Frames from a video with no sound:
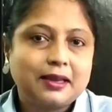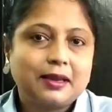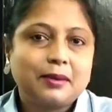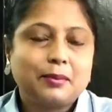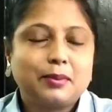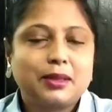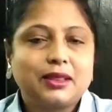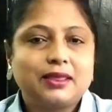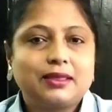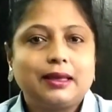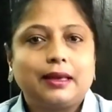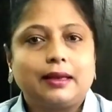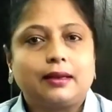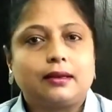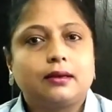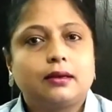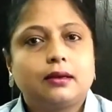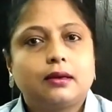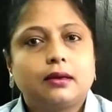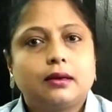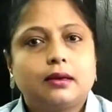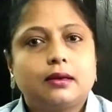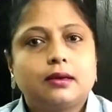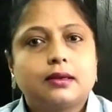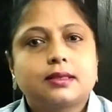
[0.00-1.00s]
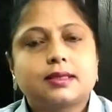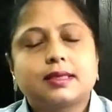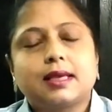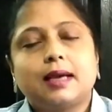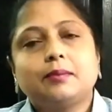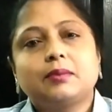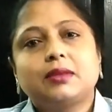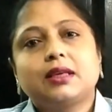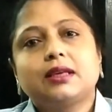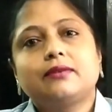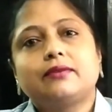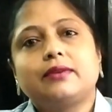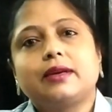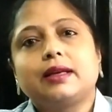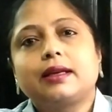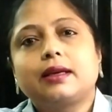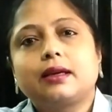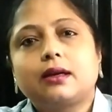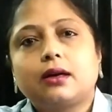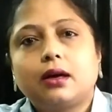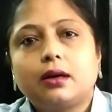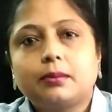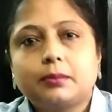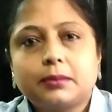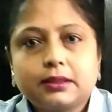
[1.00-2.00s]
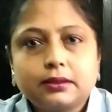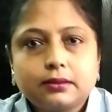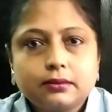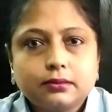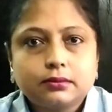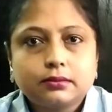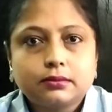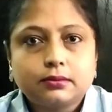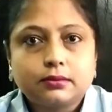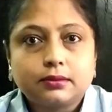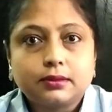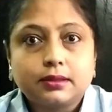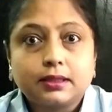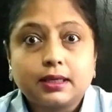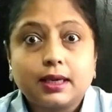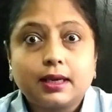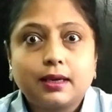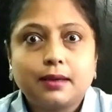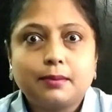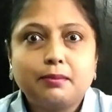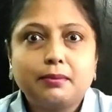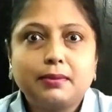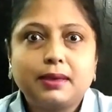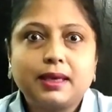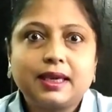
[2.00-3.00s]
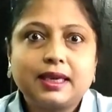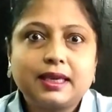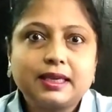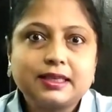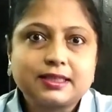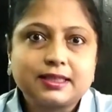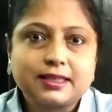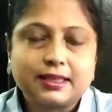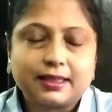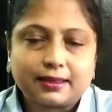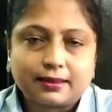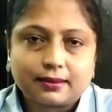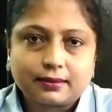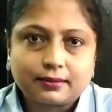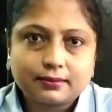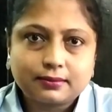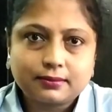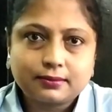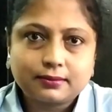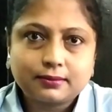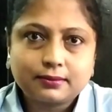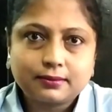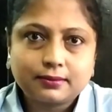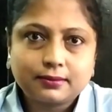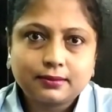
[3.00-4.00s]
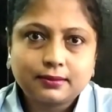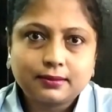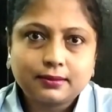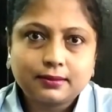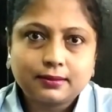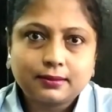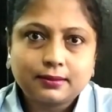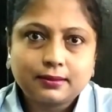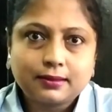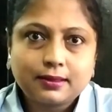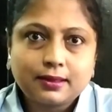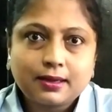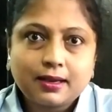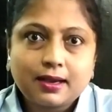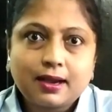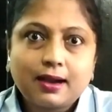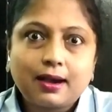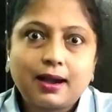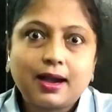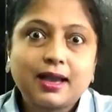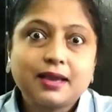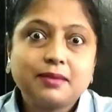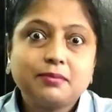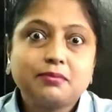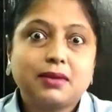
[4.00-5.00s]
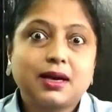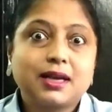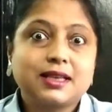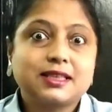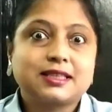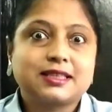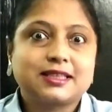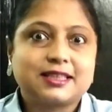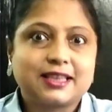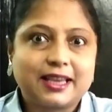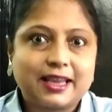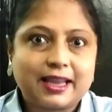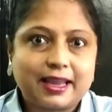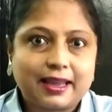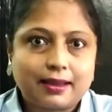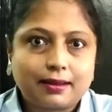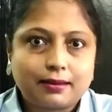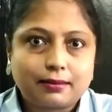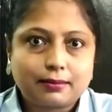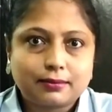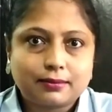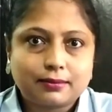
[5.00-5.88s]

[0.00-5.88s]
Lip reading: But then, something very common, amazing. I must say.